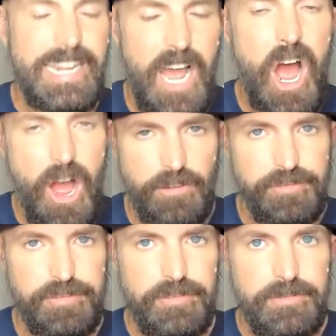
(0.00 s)

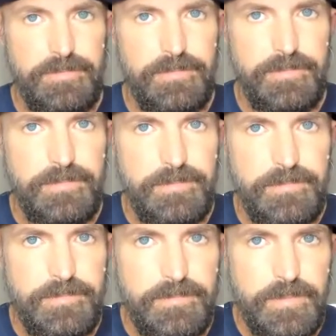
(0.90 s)
of
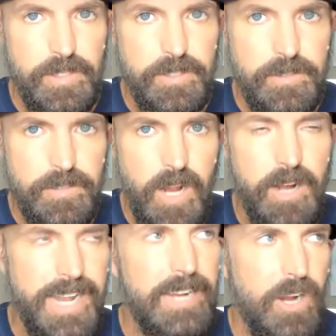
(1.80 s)

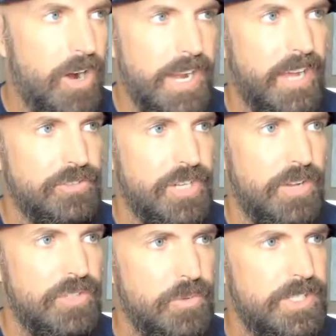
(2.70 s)
not Cardale
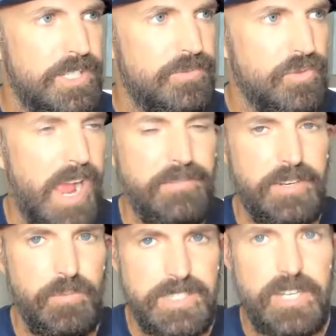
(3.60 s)
Jones, who was just
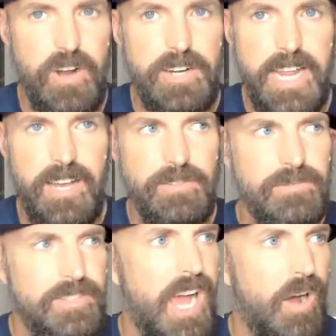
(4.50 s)
drafted. Was it Cardale?
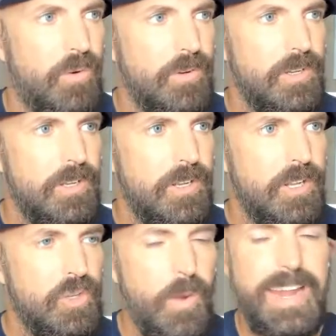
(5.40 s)
No.
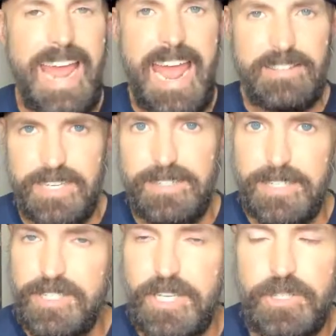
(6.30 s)
Dwayne Haskins,
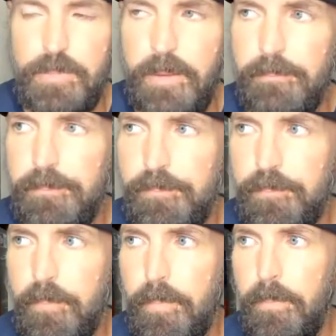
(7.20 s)
excuse me.
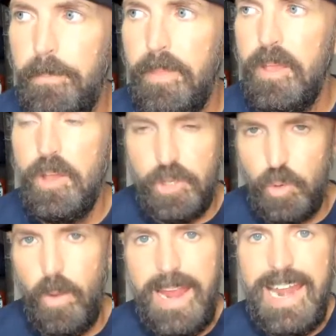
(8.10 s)

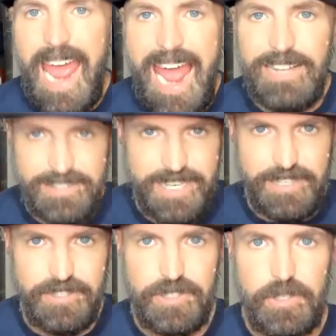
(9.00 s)
Dwayne
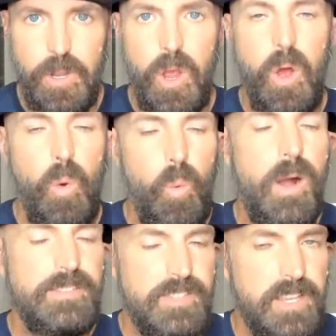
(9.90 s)
Haskins
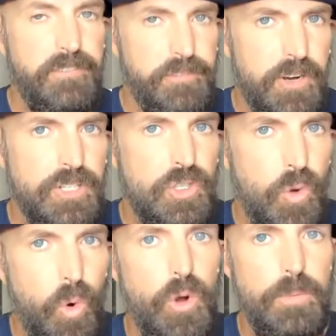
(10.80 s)
was the first
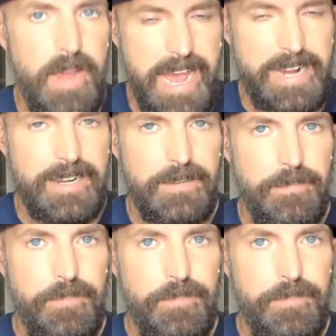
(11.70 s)
quarterback